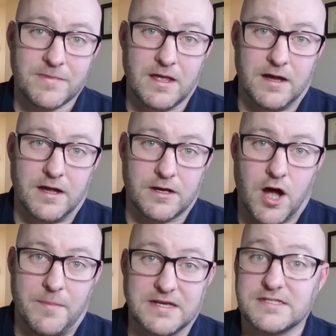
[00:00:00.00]
uh,
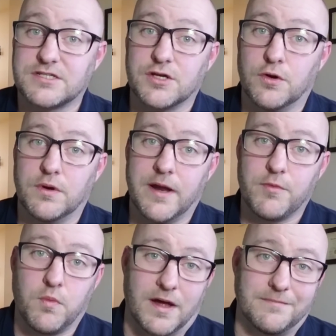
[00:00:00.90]
comments. So, number
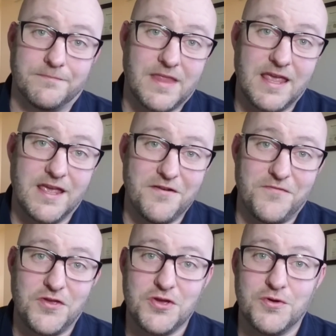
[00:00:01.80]
one, if
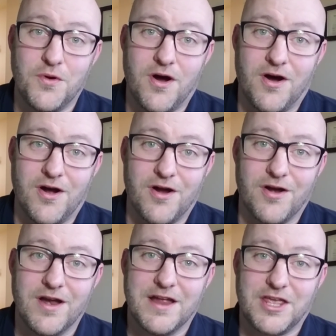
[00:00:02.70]
you
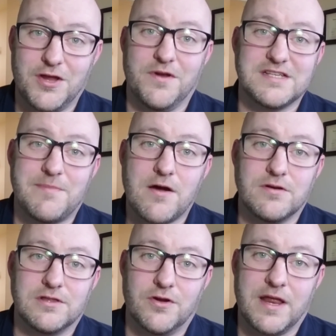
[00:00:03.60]
are curious
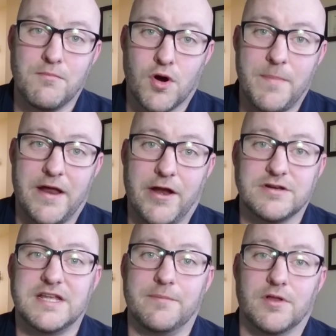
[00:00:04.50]
about learning more about
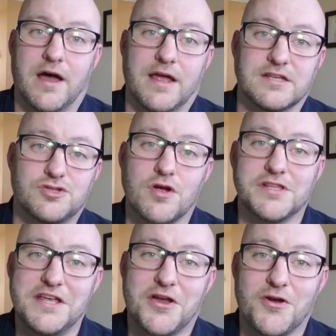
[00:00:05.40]
Airtable, I
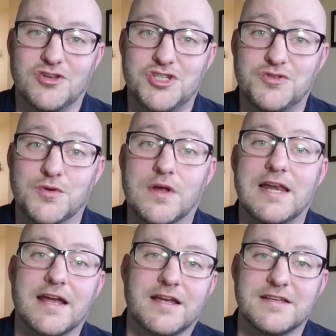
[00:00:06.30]
strongly encourage you to
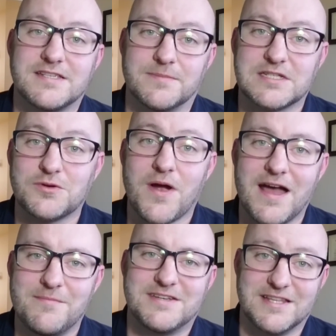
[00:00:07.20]
click
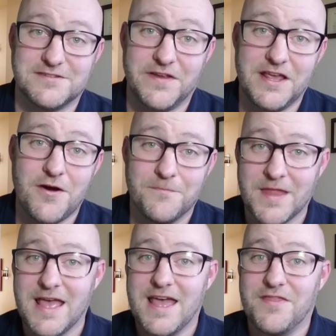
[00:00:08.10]
subscribe to this video.
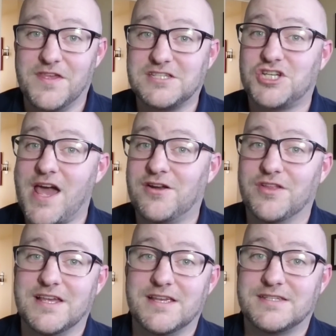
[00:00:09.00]
This channel
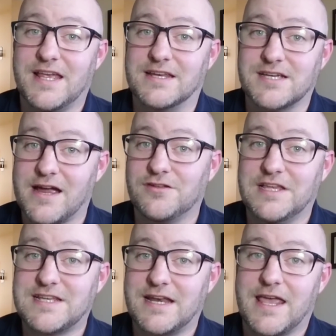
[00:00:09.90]
is entirely
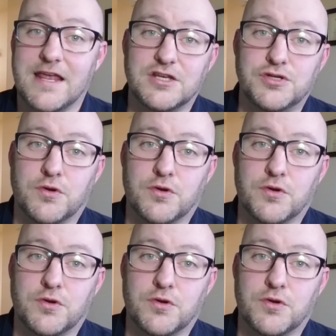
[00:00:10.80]
dedicated to